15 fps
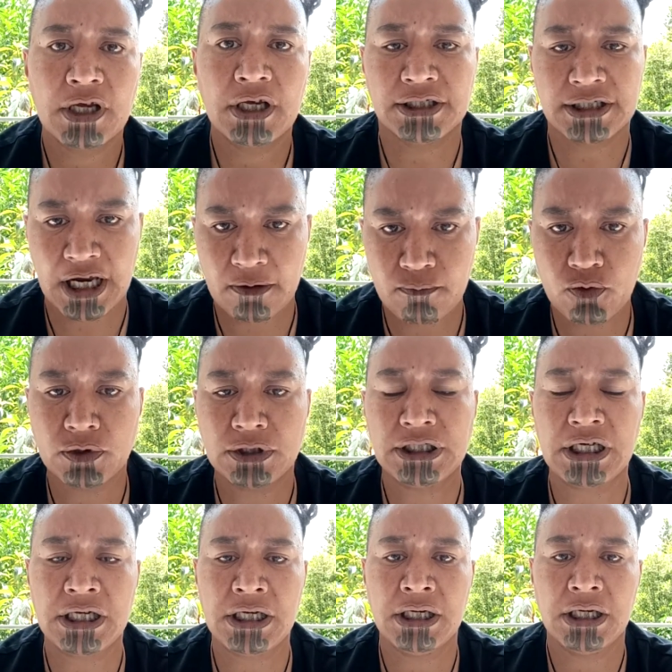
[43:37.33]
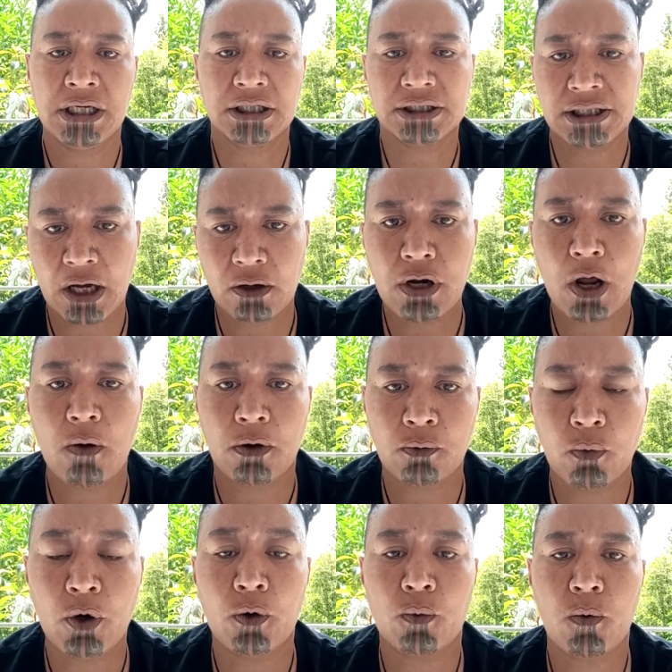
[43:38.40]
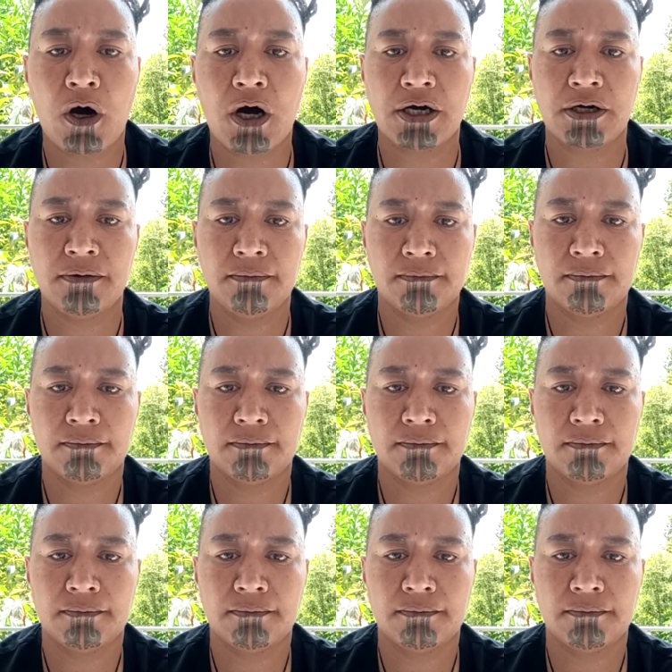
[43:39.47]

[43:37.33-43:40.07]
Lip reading: His Admiralty is now known worldwide.